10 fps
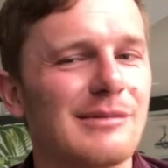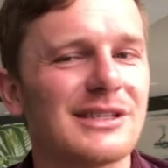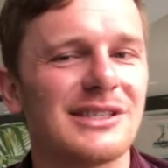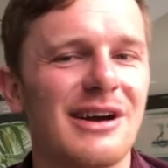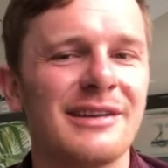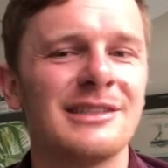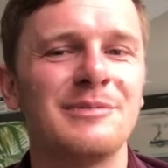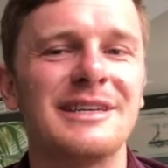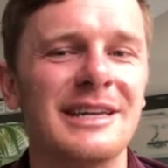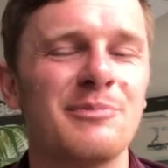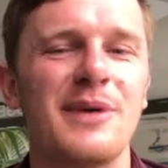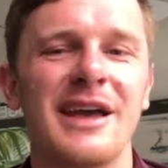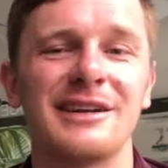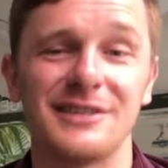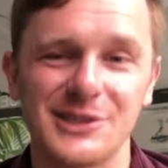and I'm excited to be getting
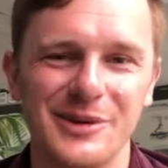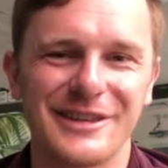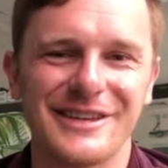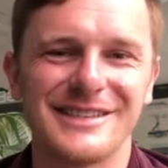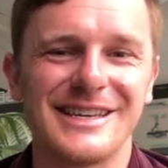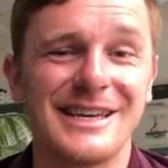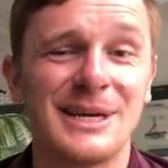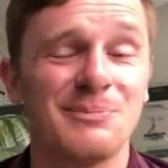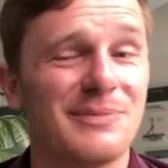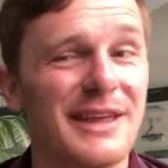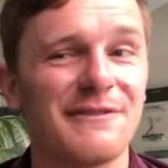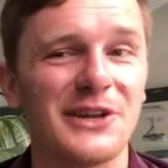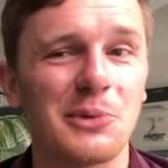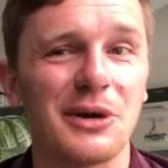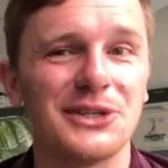back in the swing of things here at
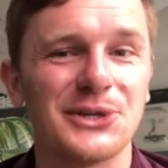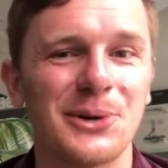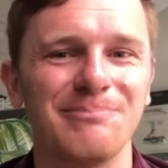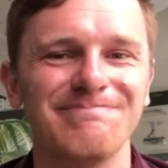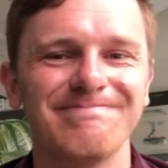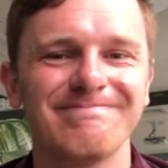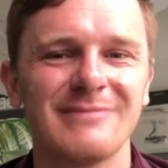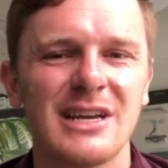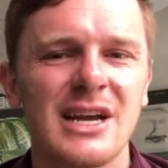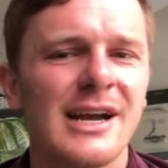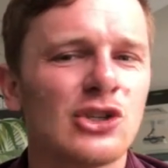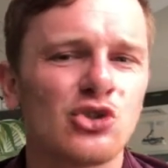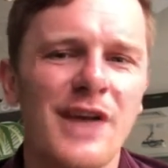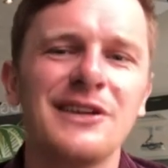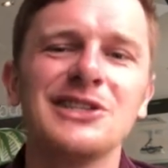Video My Job.
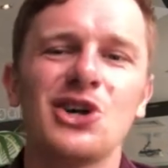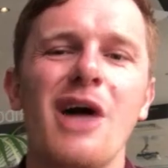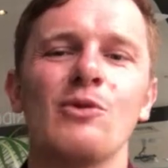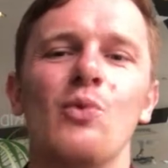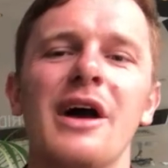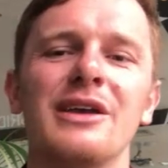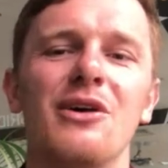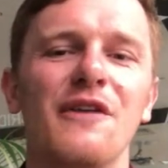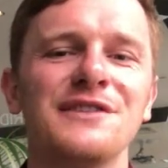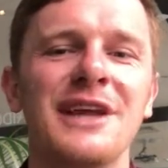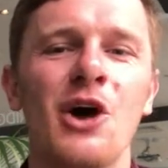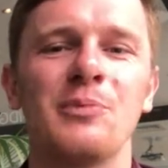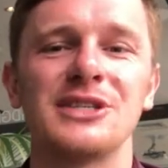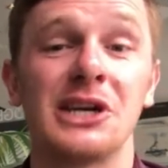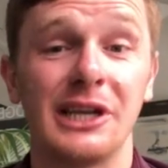Travel and time away often
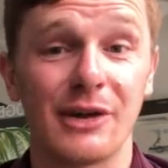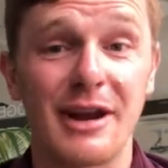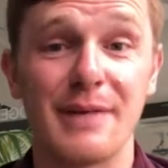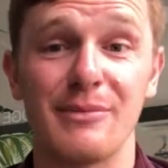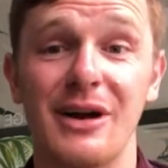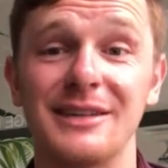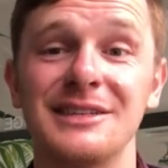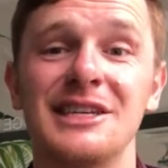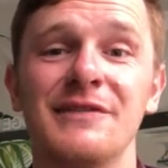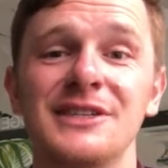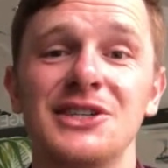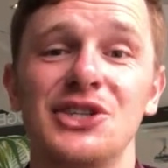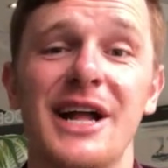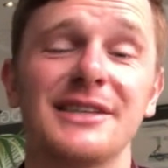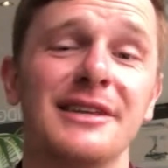help us clear out our minds and give us a
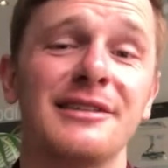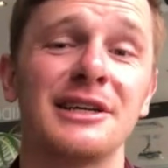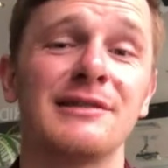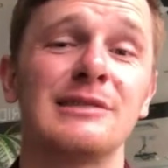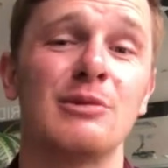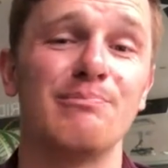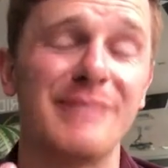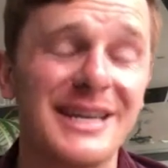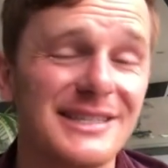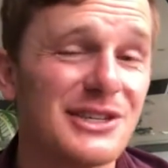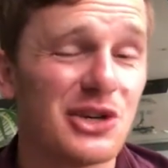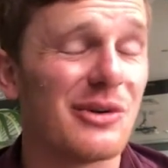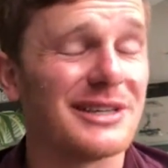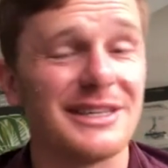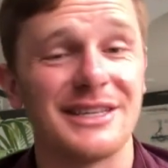chance to think of some amazing new
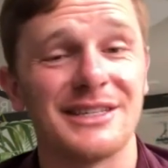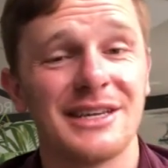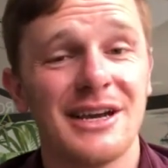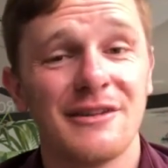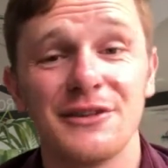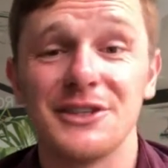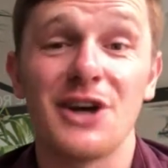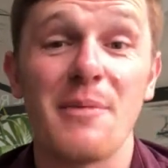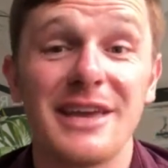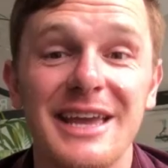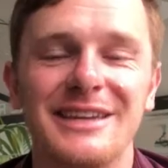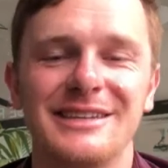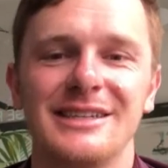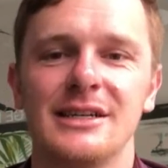ideas for the time ahead.